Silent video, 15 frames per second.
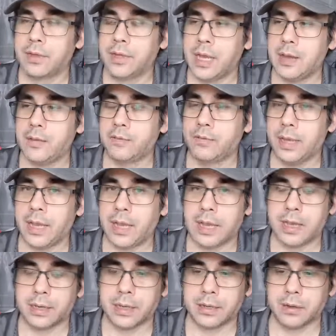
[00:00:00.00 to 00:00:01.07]
and you have to
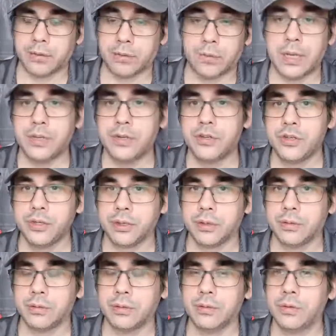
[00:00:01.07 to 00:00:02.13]
add like a ratio